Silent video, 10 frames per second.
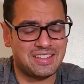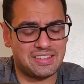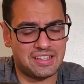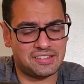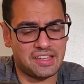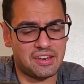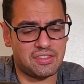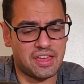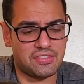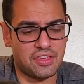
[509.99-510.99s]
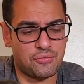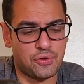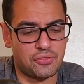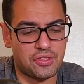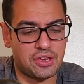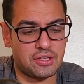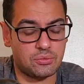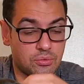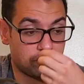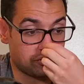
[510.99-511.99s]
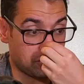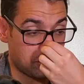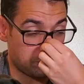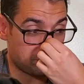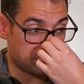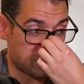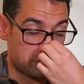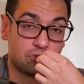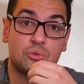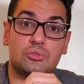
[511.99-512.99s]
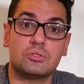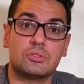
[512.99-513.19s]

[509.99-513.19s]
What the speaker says: they said that they felt that it was too